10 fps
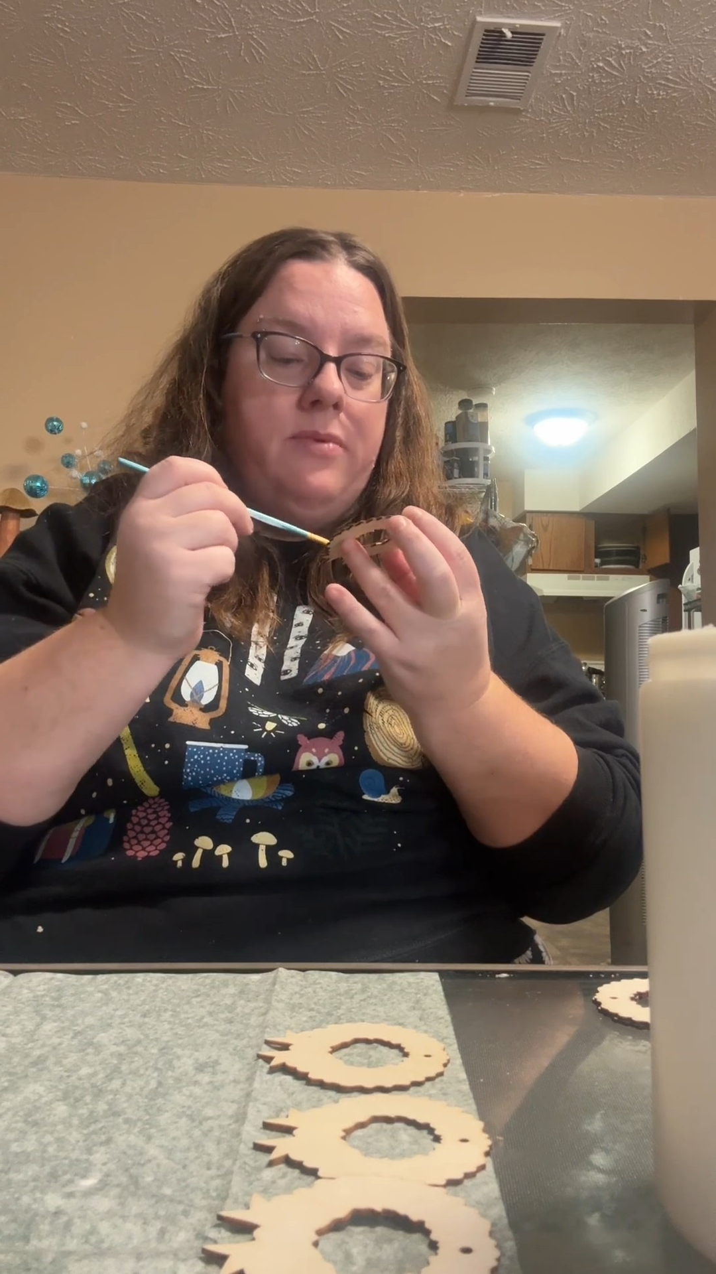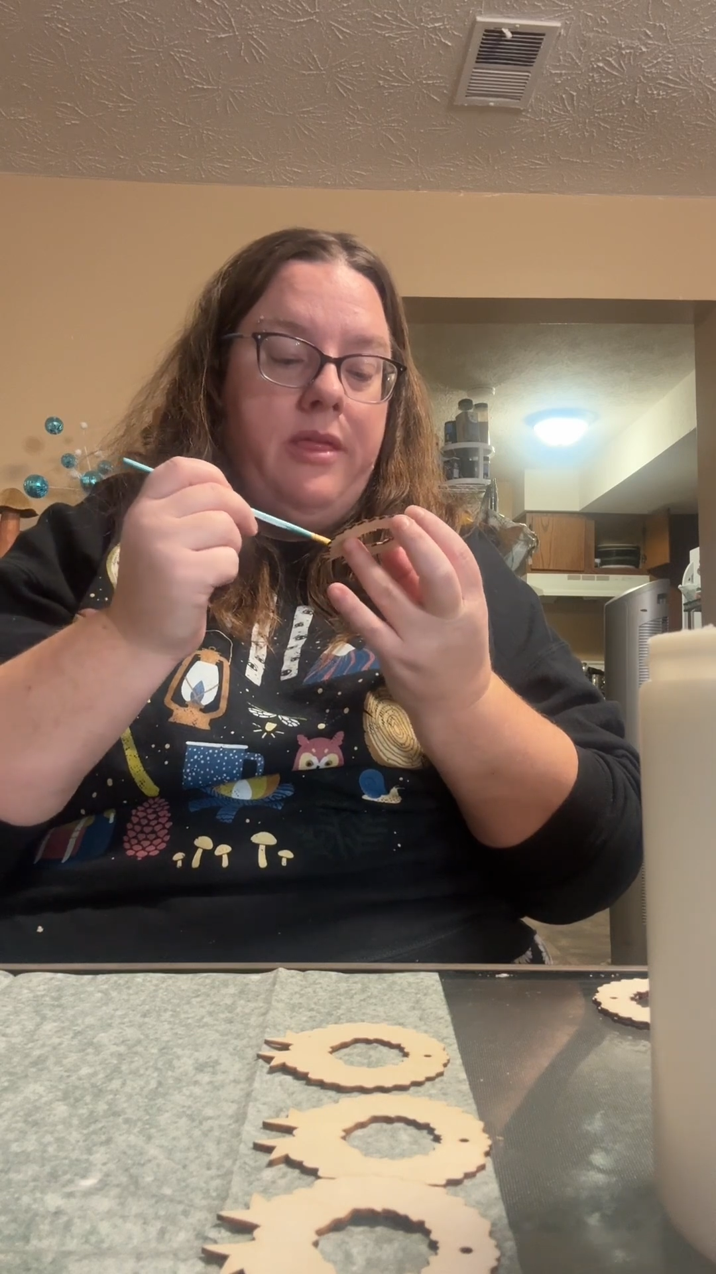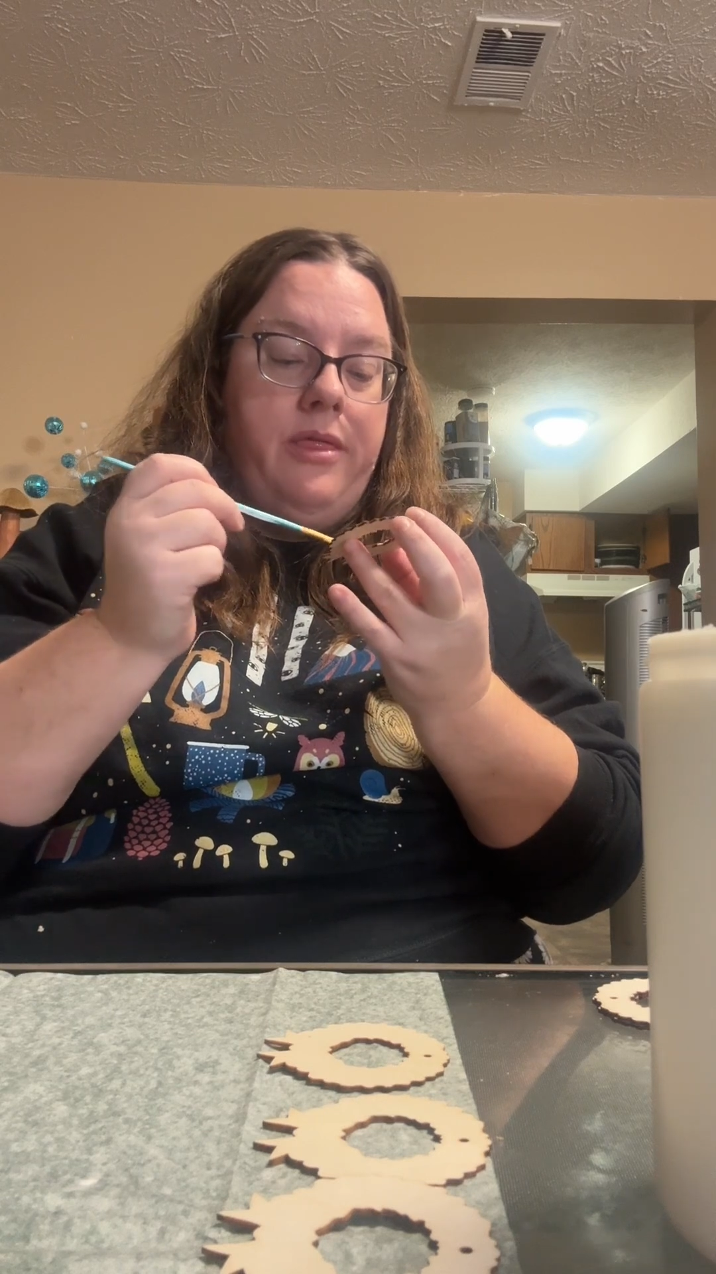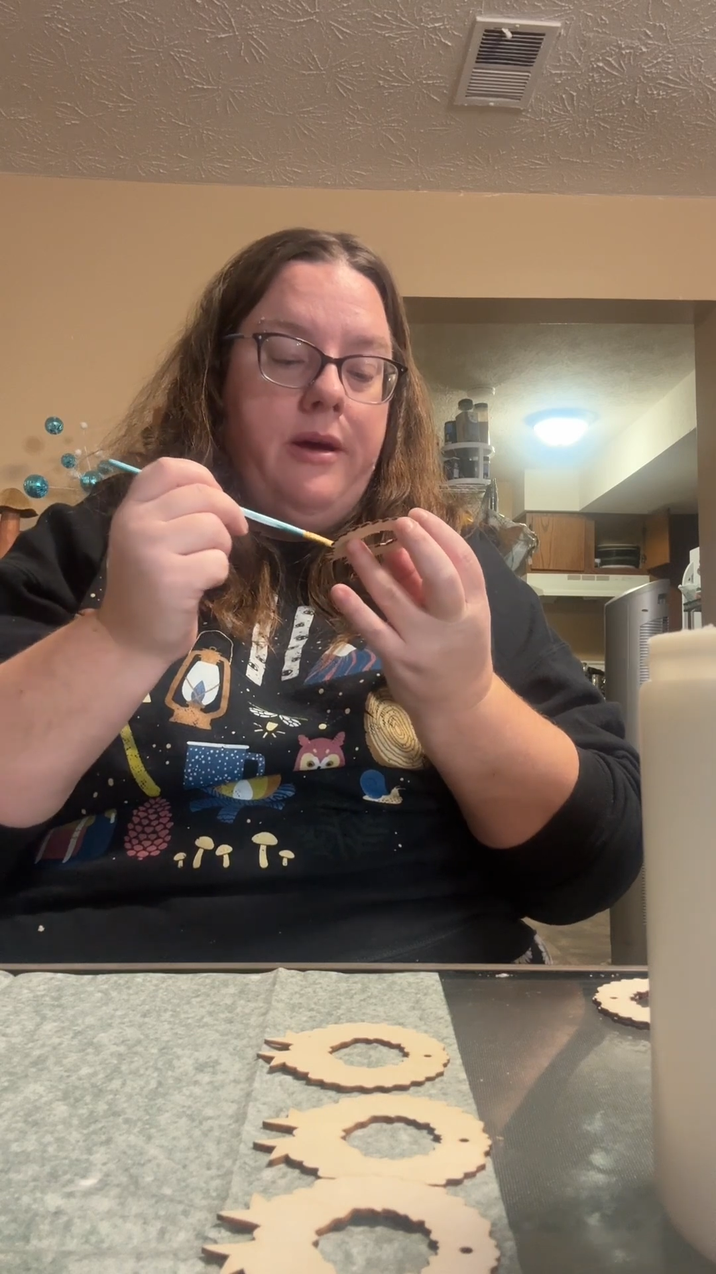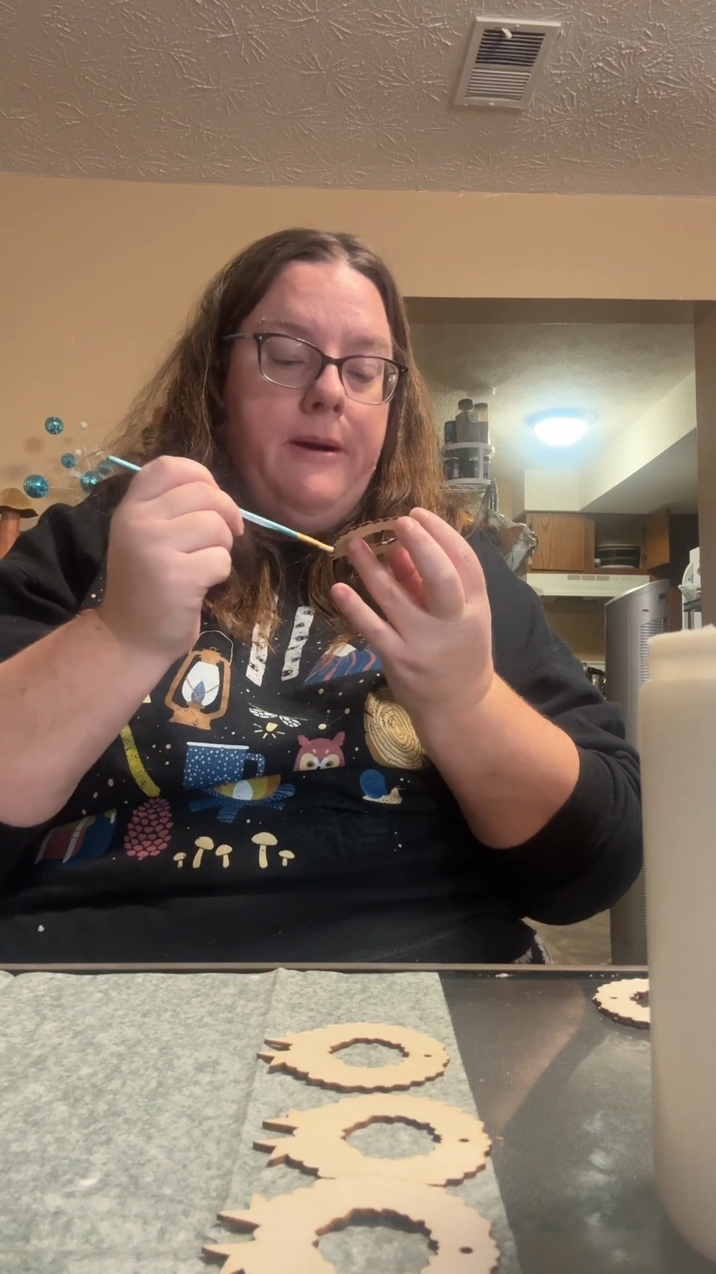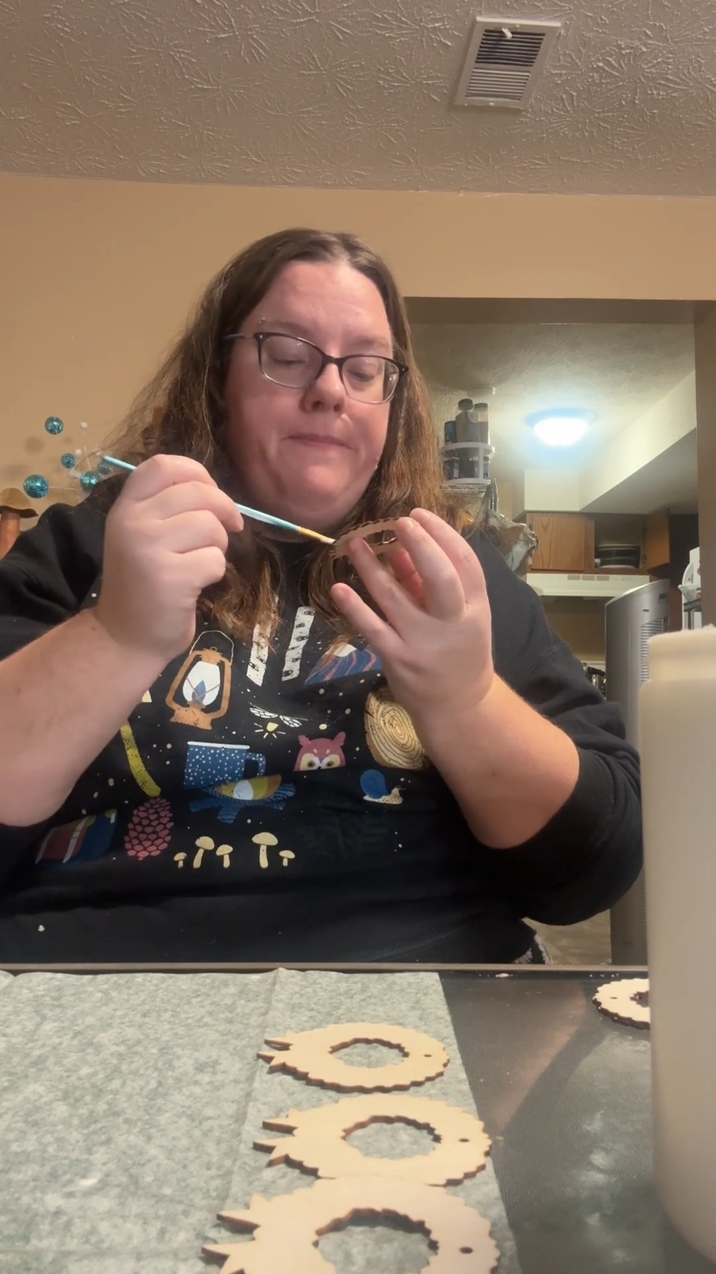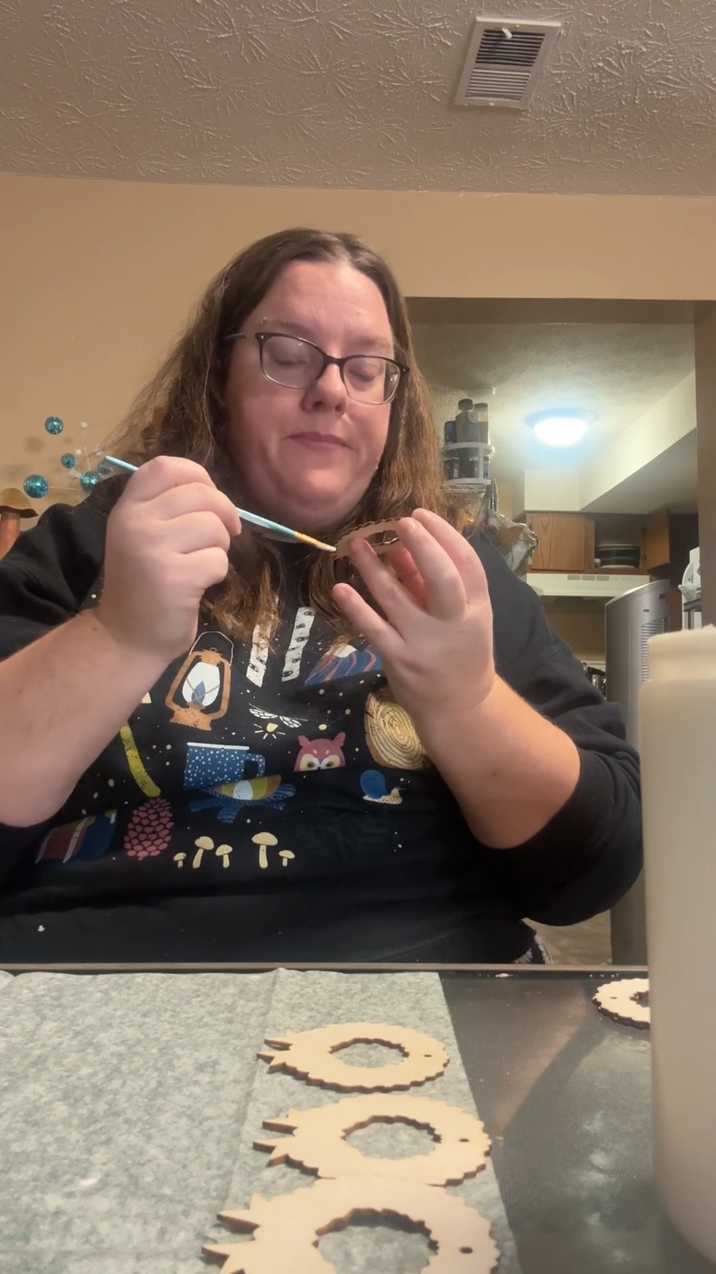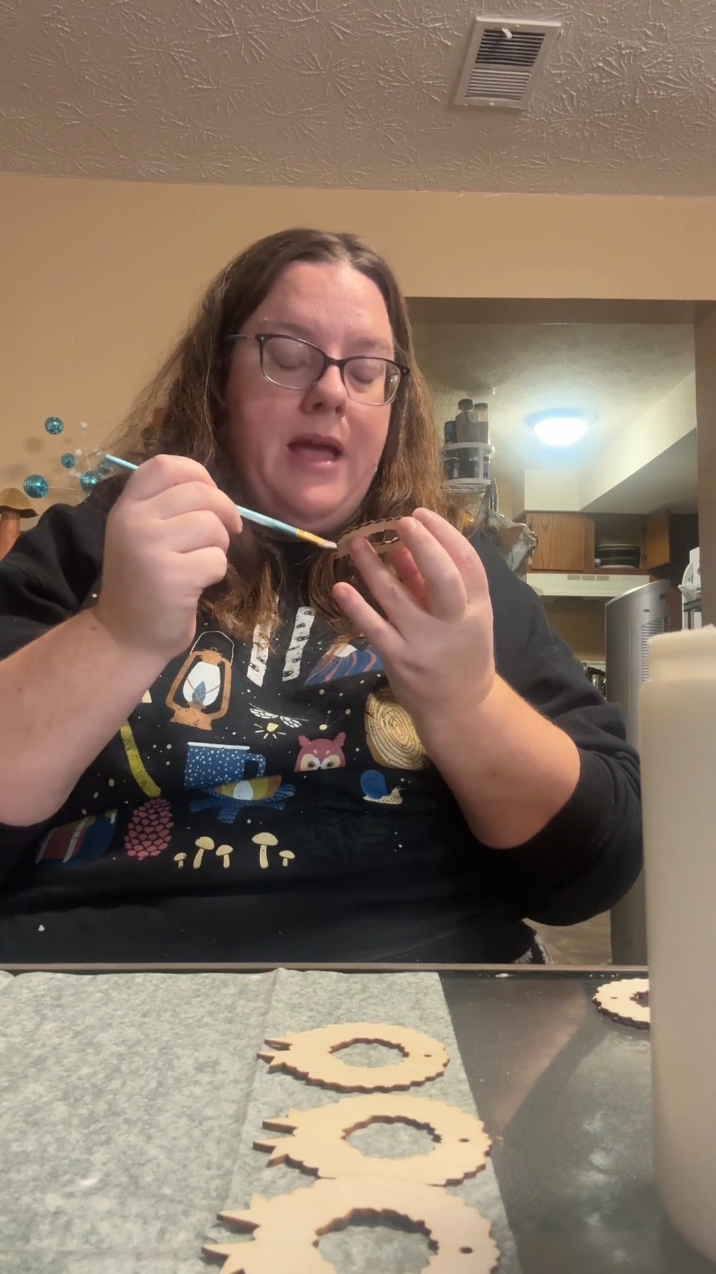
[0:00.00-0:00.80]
with the